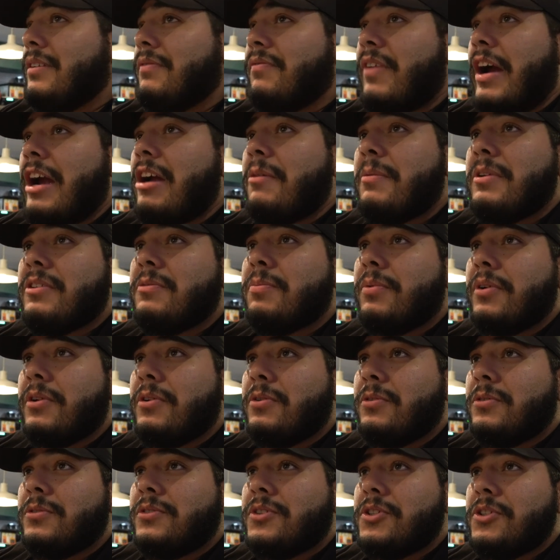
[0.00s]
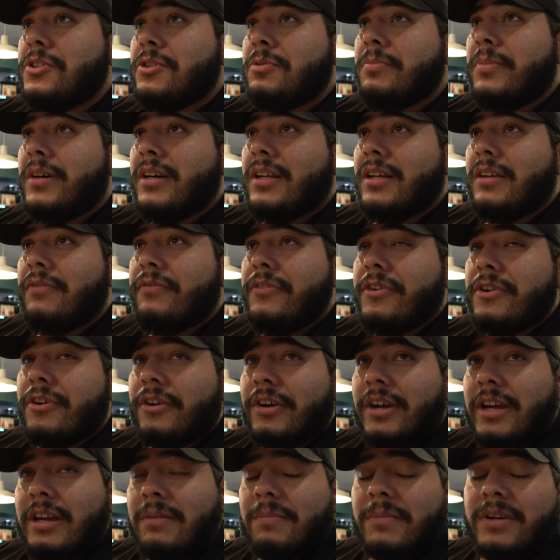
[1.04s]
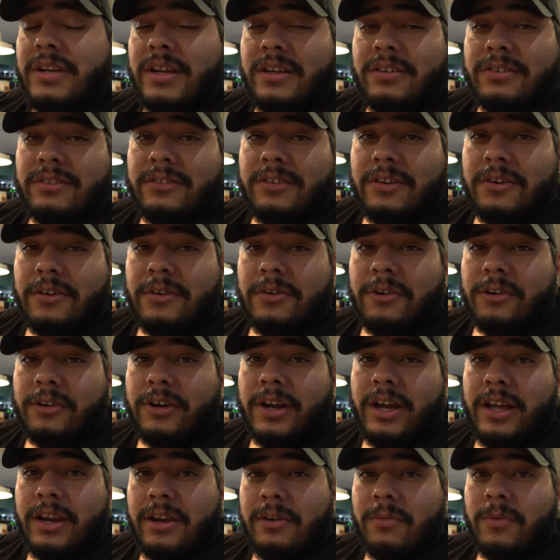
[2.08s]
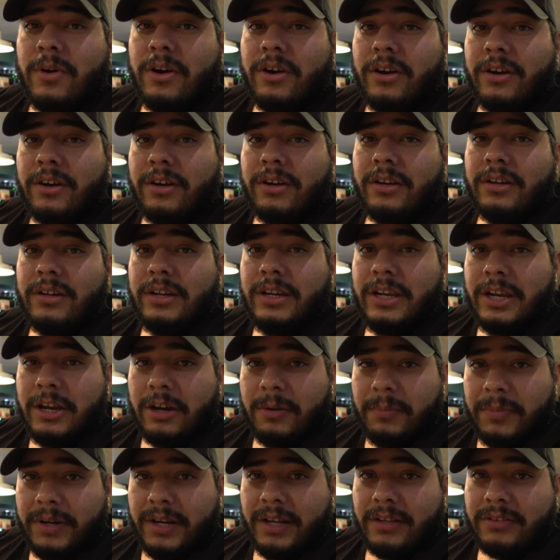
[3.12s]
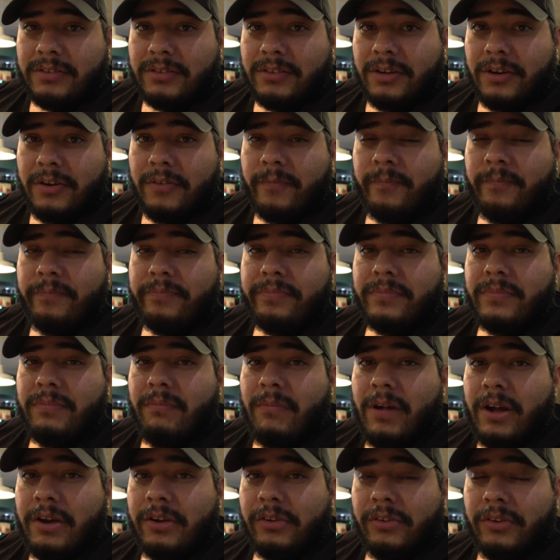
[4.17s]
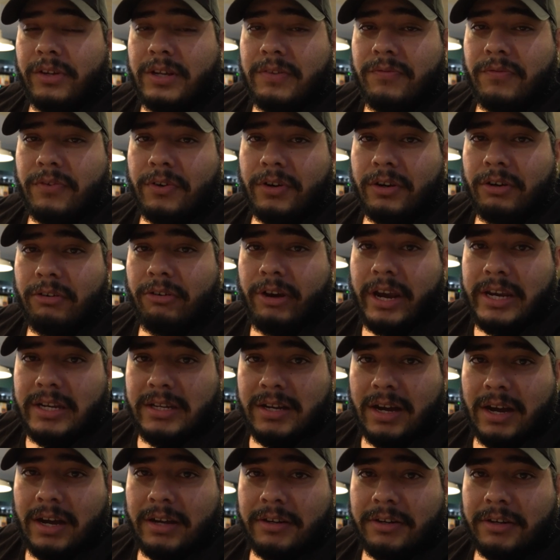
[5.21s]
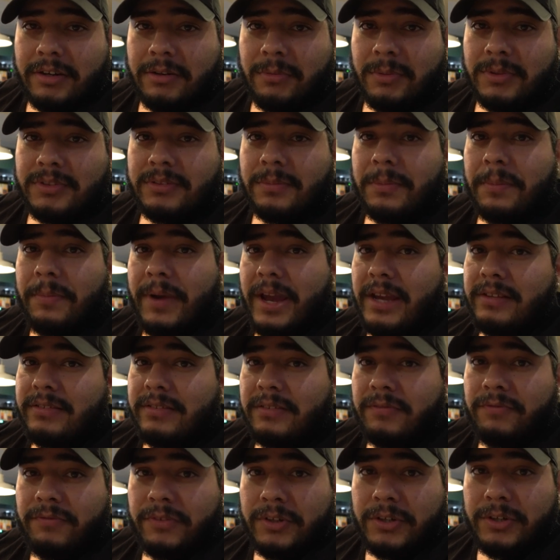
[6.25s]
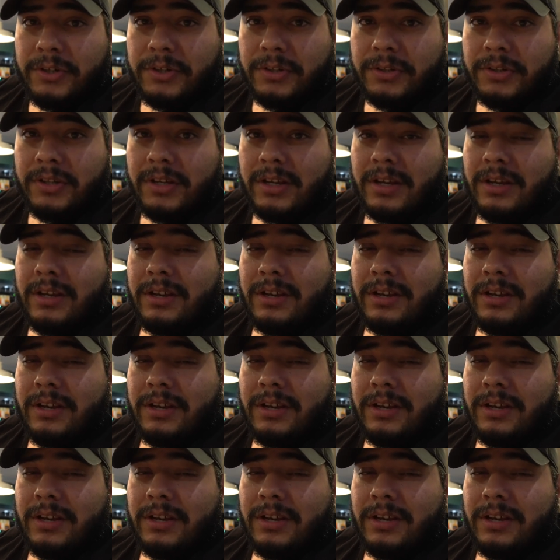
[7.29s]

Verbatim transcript: environment's pretty cool too, but if you're in Modesto or anywhere near Modesto and you're looking for a great diner with some amazing food,